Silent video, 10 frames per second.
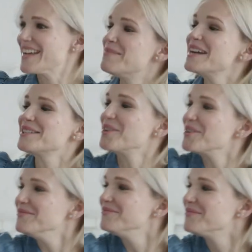My
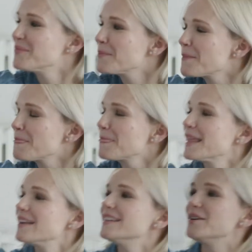turn.
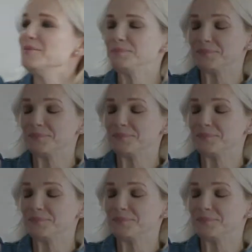There you go.